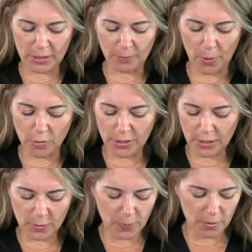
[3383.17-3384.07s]
it post
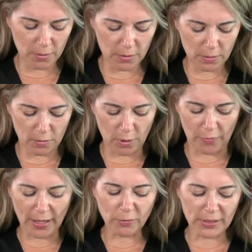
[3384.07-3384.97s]
expose? No,
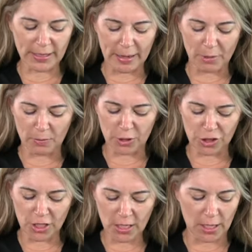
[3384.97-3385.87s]
that was the name of the
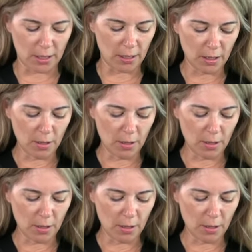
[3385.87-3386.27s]
machine